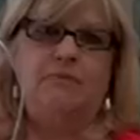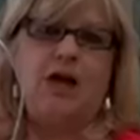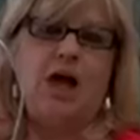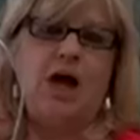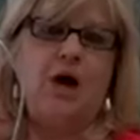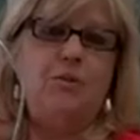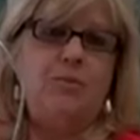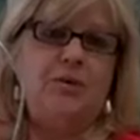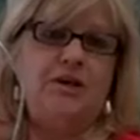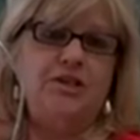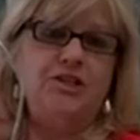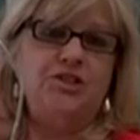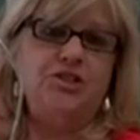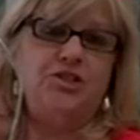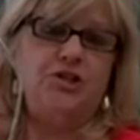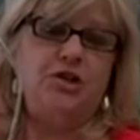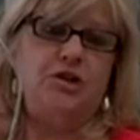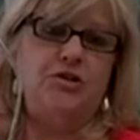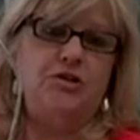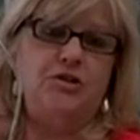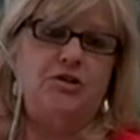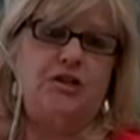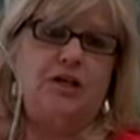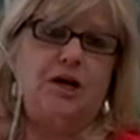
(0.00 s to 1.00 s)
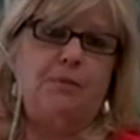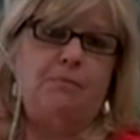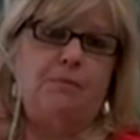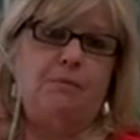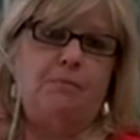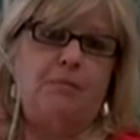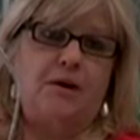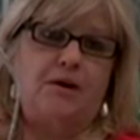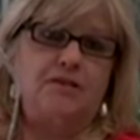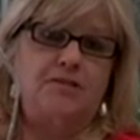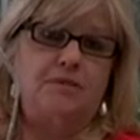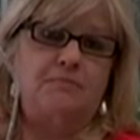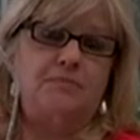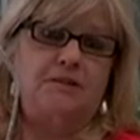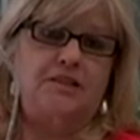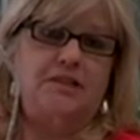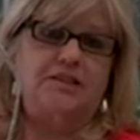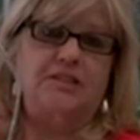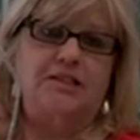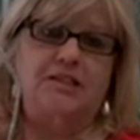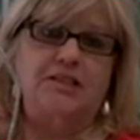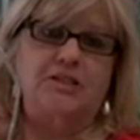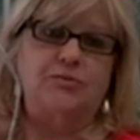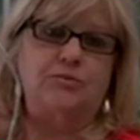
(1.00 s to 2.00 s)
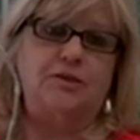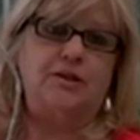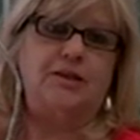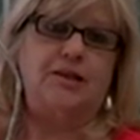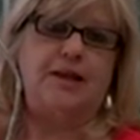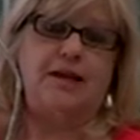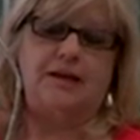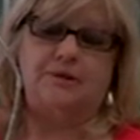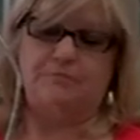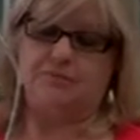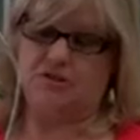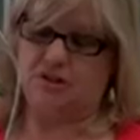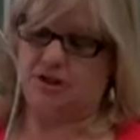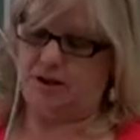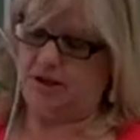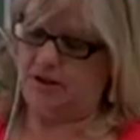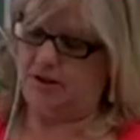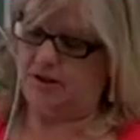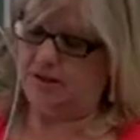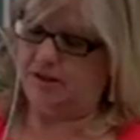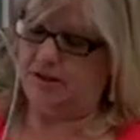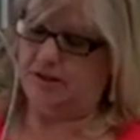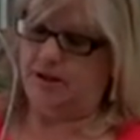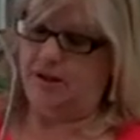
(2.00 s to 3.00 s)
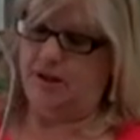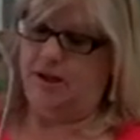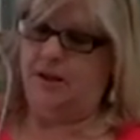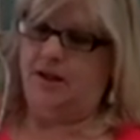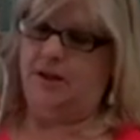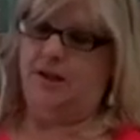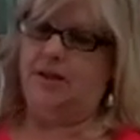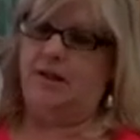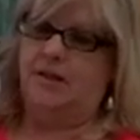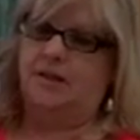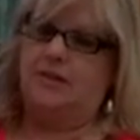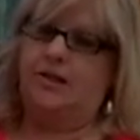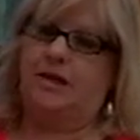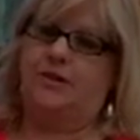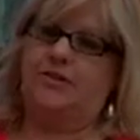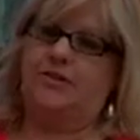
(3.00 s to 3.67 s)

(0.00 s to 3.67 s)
I want to show you a couple possibilities with lampshades. Now